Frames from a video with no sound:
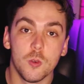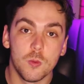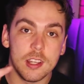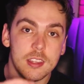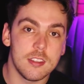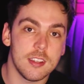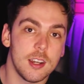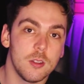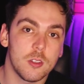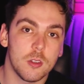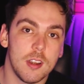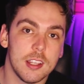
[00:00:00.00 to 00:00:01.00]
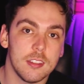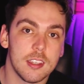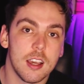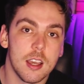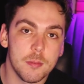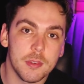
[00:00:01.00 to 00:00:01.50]
You read the title correctly.
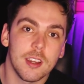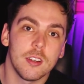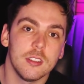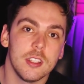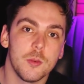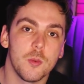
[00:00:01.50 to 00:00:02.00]
I am currently